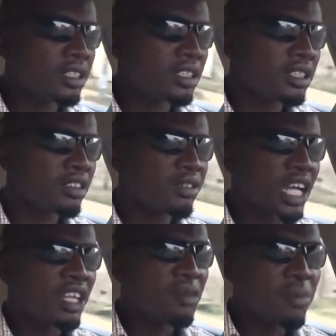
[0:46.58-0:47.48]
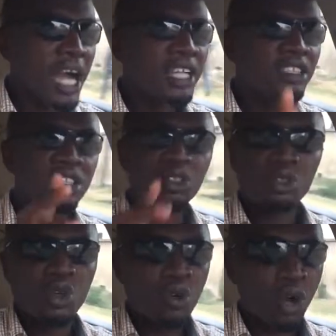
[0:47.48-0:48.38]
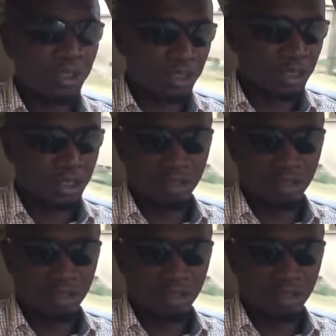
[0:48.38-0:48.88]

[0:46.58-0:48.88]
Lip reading: If you are not buying the new ones,